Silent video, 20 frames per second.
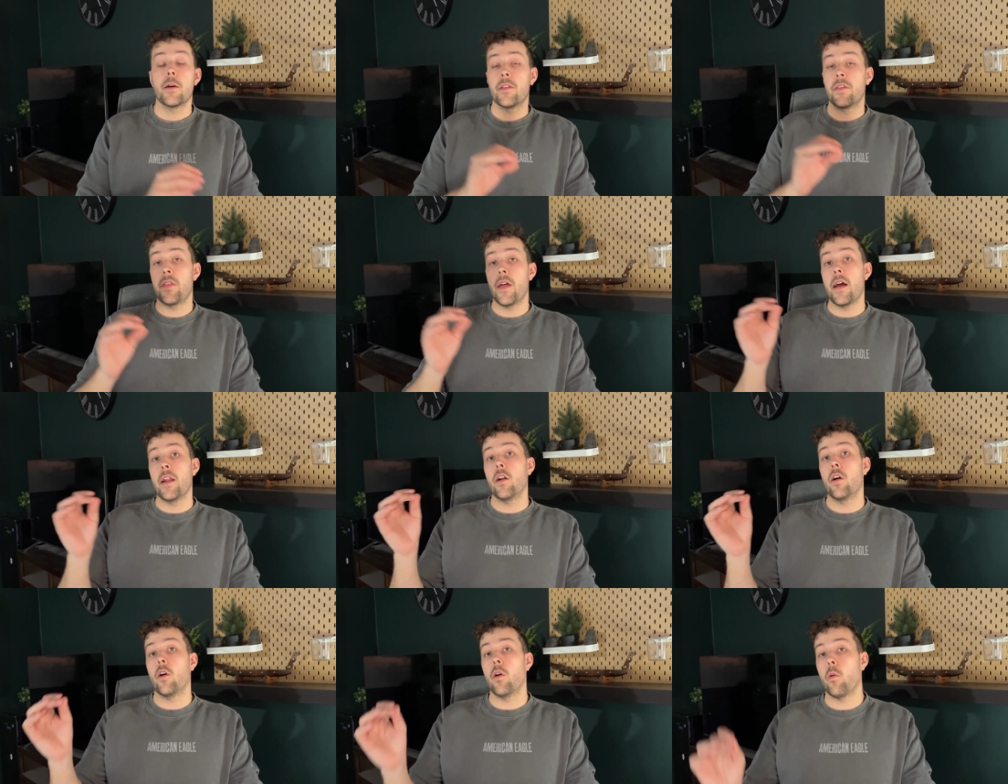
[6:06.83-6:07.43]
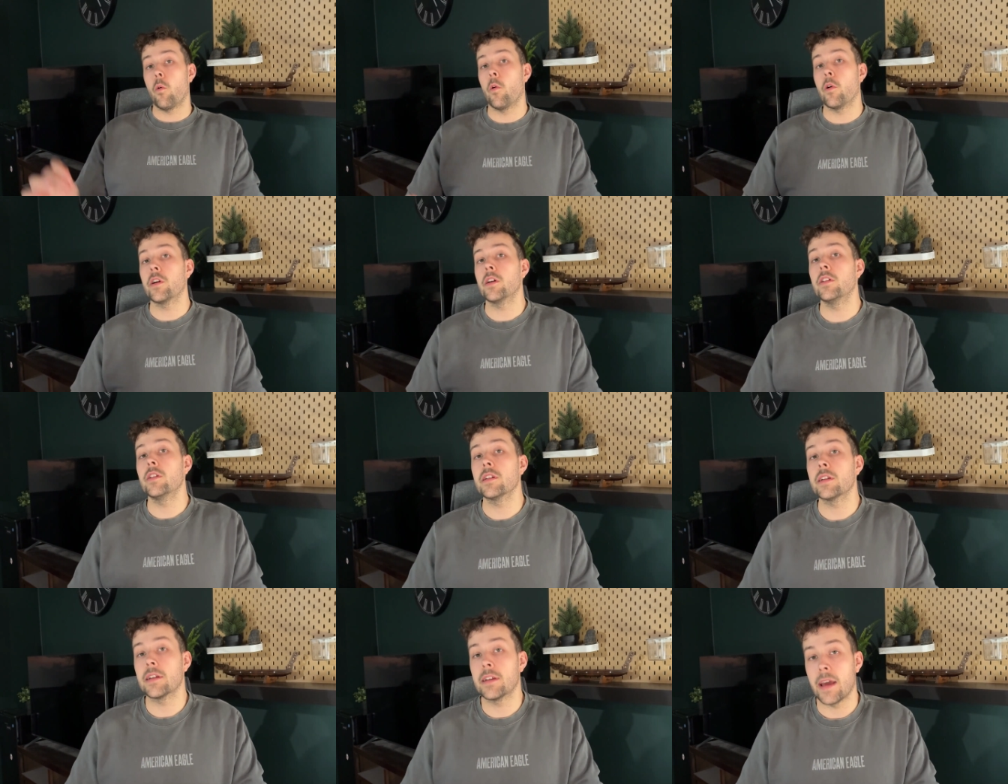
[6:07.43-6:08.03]
that
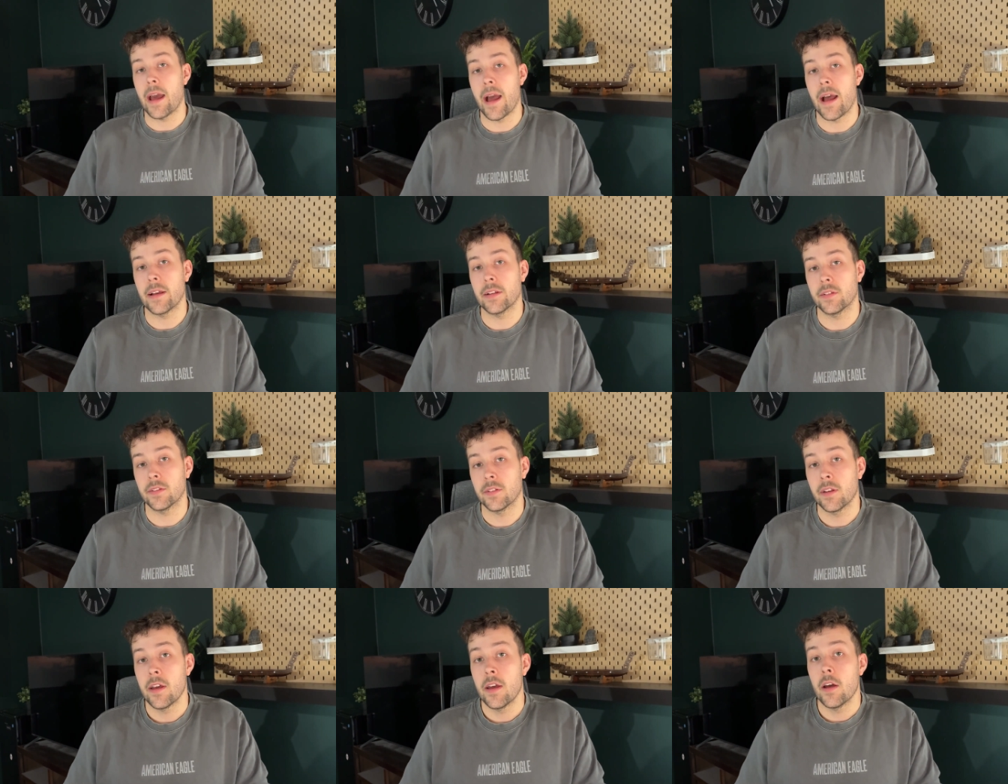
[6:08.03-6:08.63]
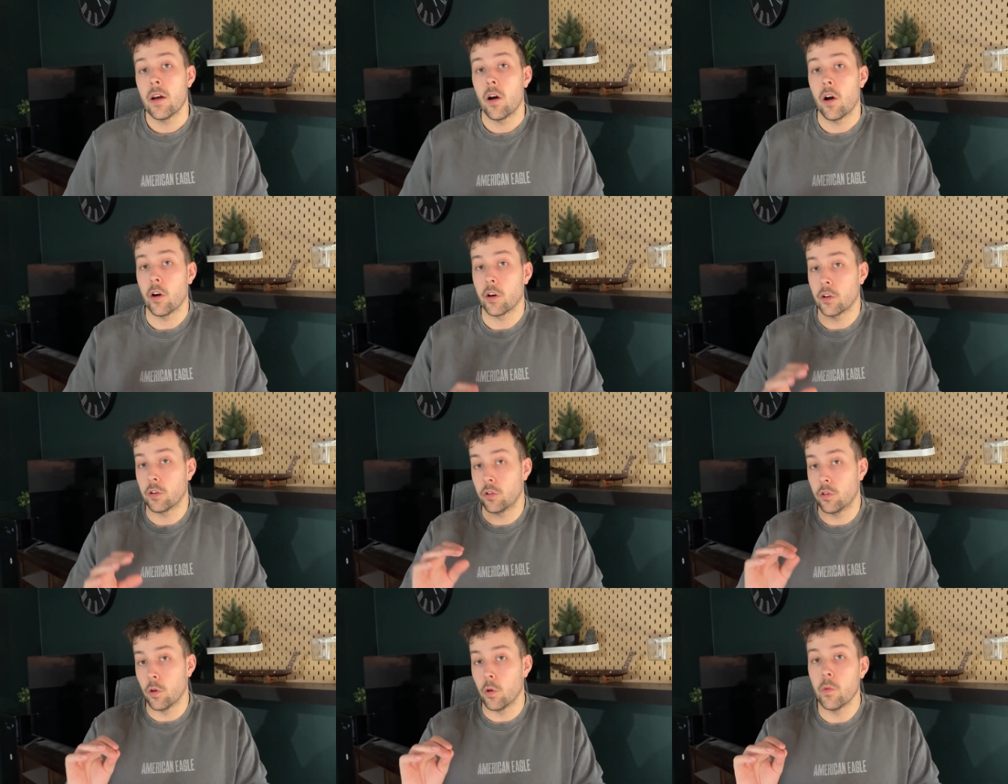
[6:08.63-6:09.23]
oil and gas are
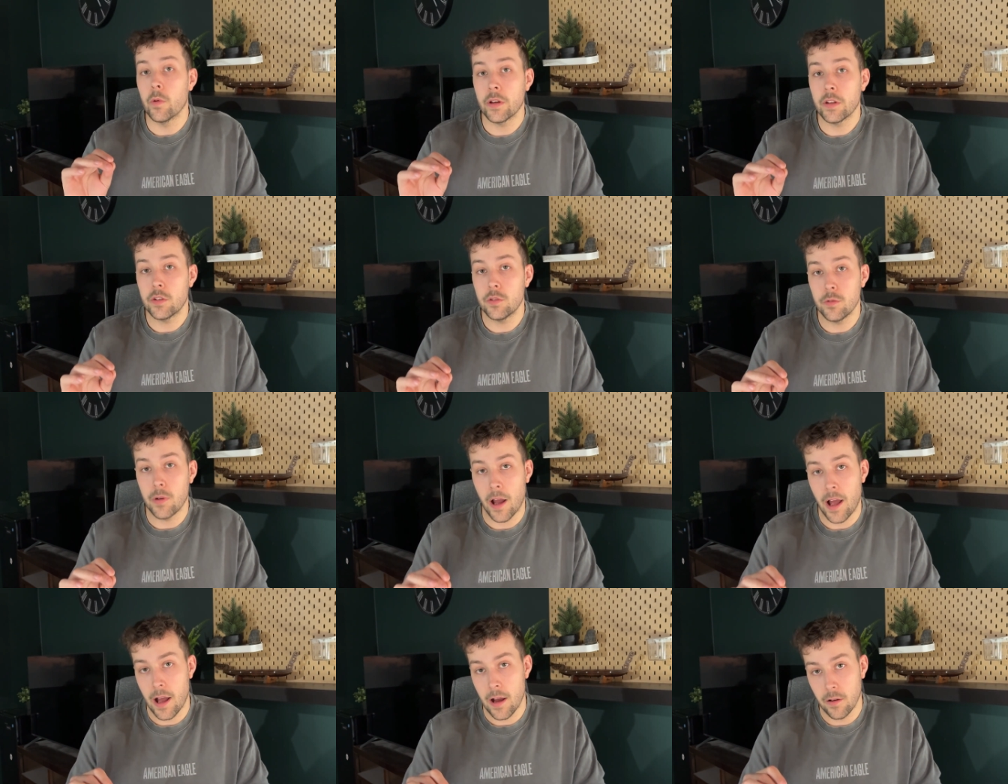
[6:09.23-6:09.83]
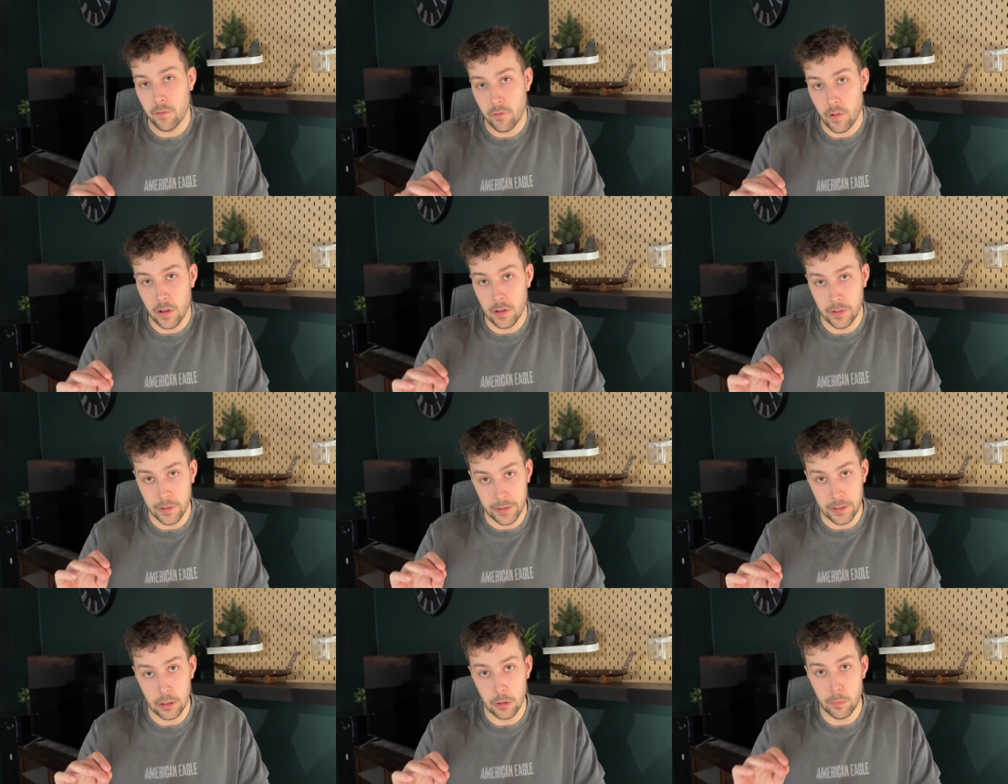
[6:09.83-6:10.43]
going to have a
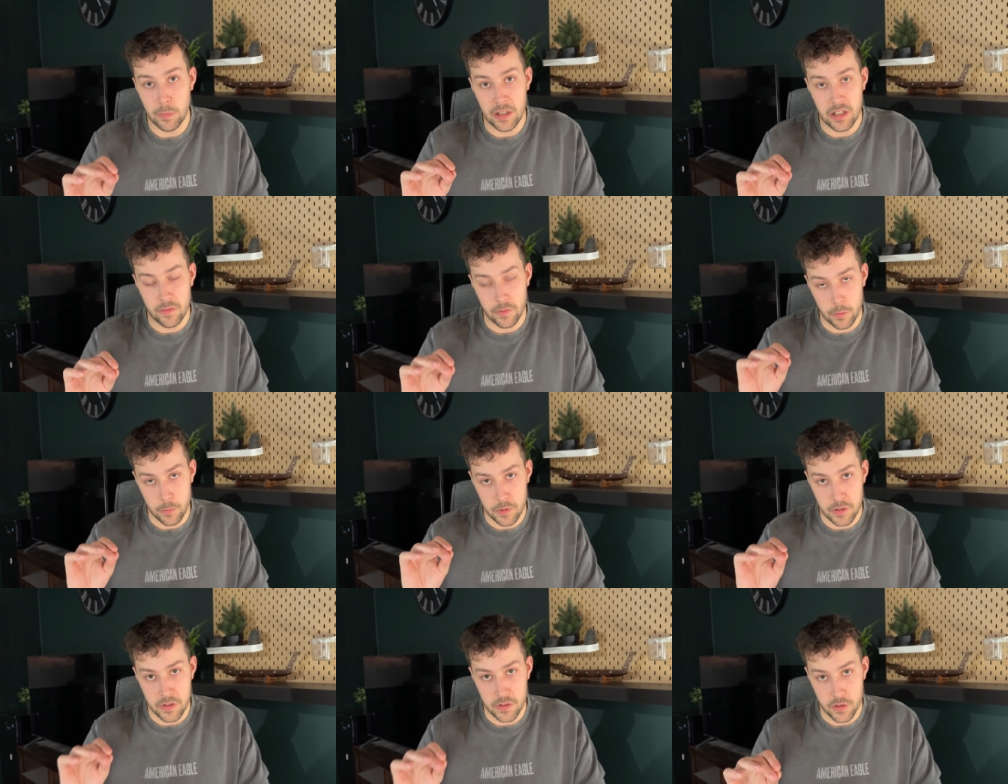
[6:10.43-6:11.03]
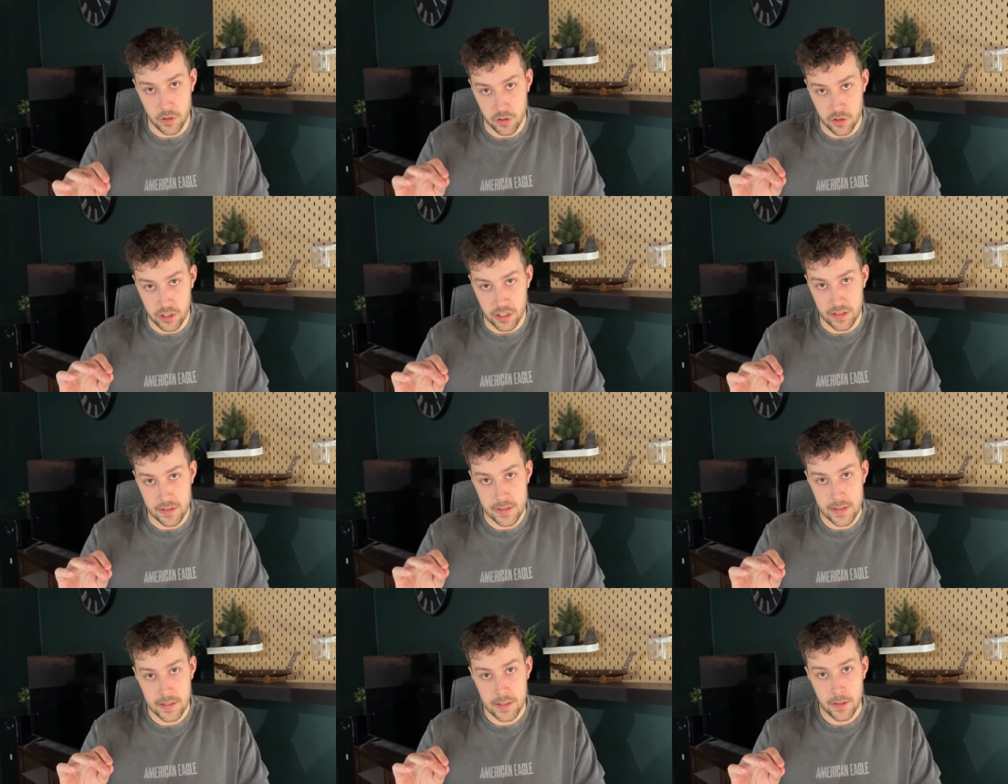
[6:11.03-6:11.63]
little bit of a
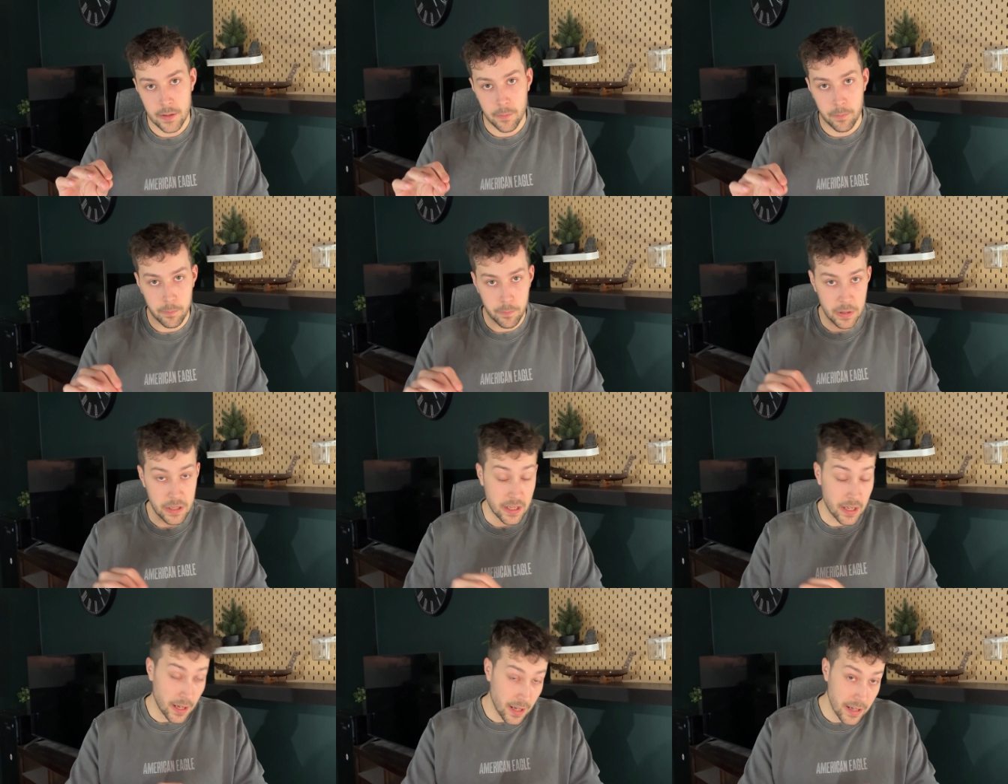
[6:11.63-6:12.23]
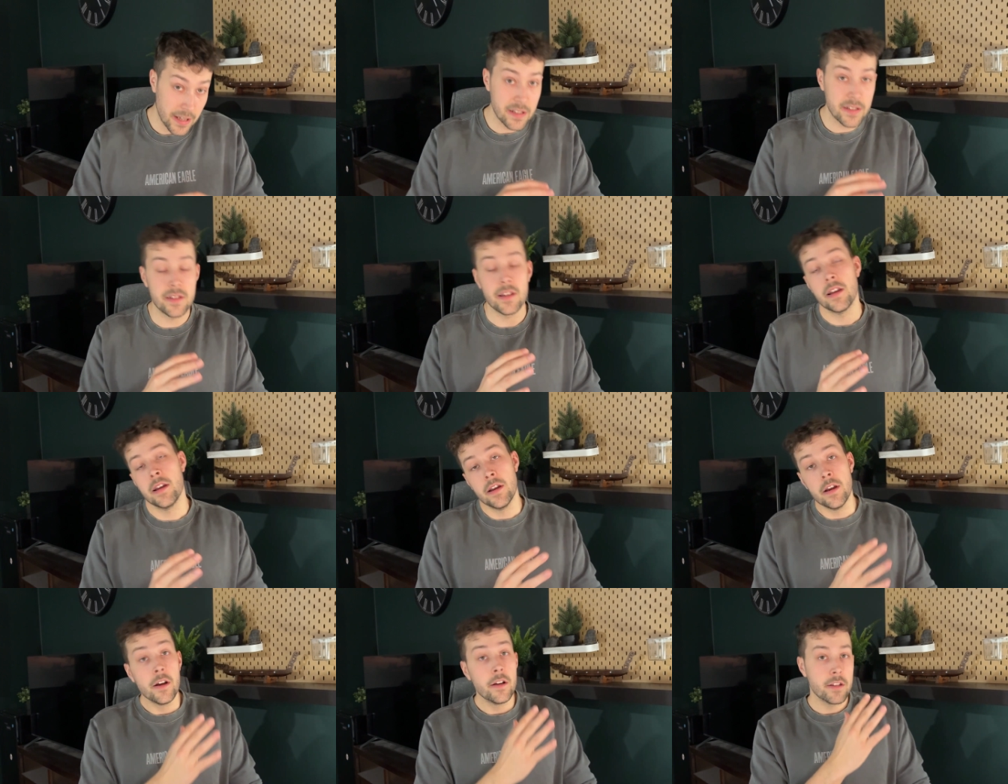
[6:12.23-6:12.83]
resurgence because
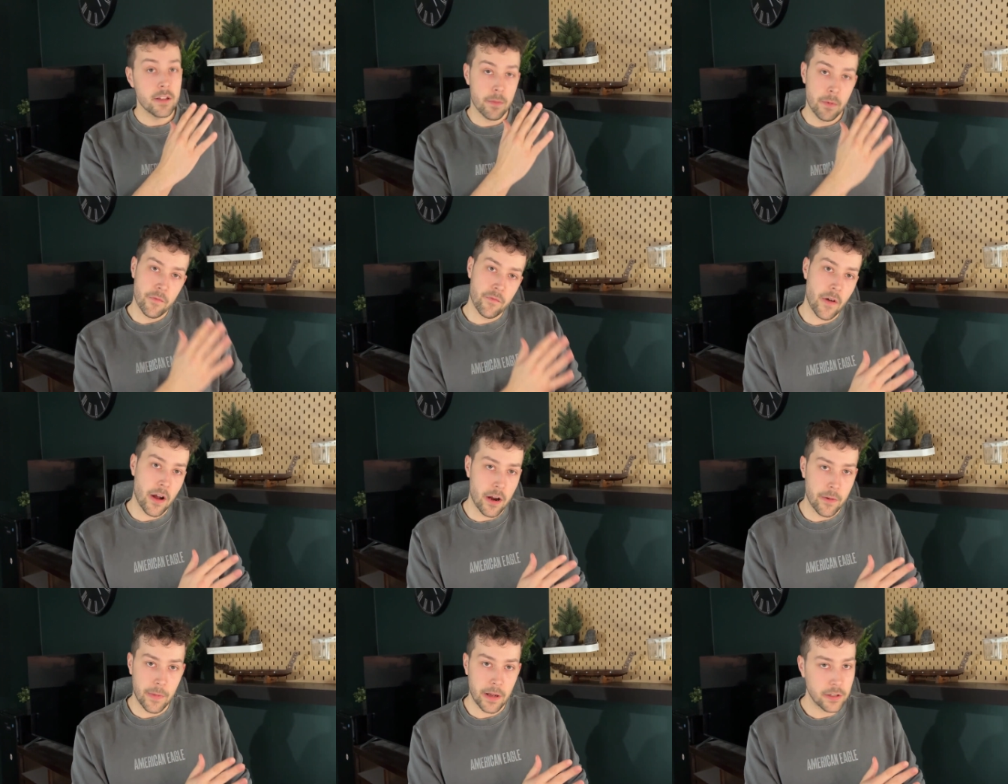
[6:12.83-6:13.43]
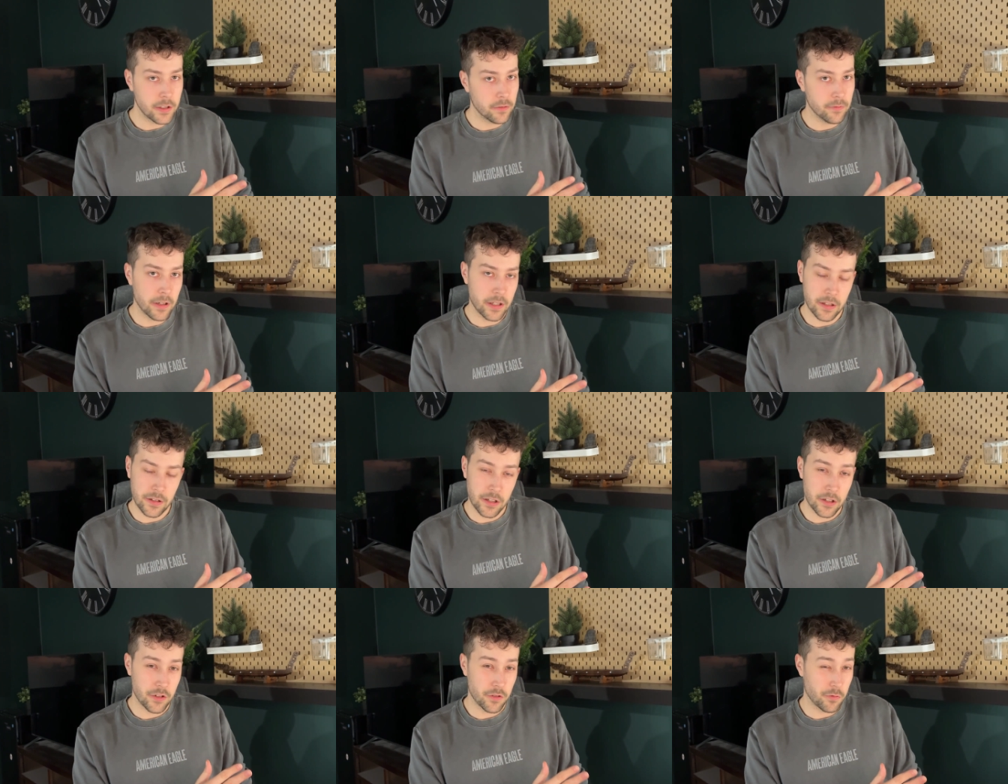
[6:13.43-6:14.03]
some environmental
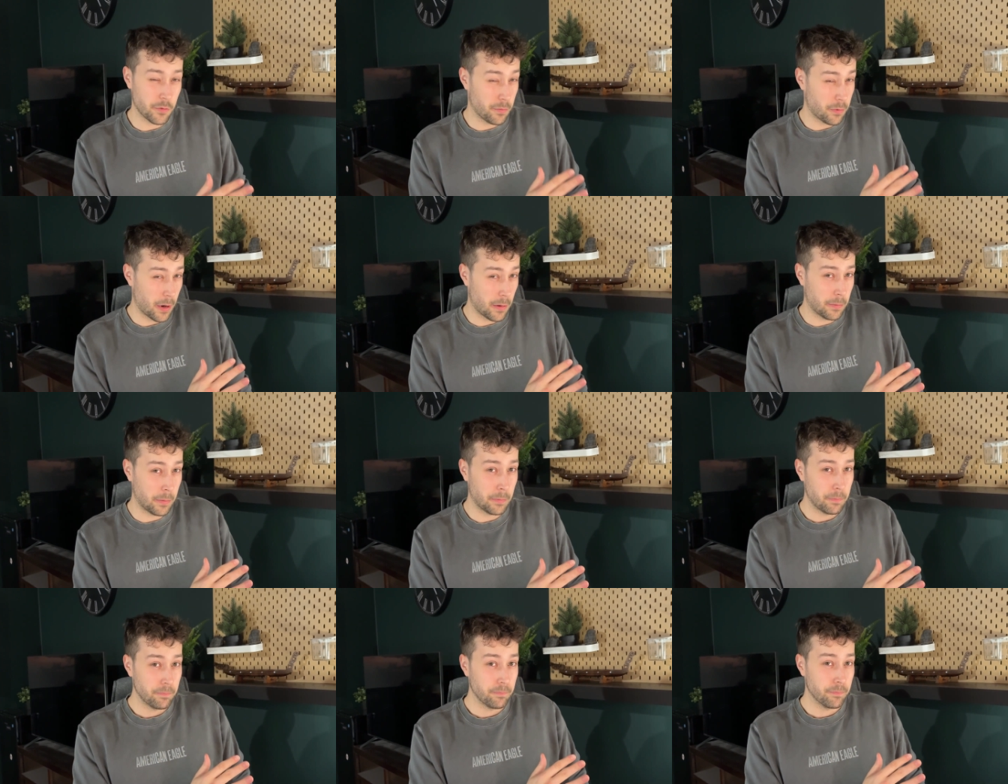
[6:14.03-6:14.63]
regulations will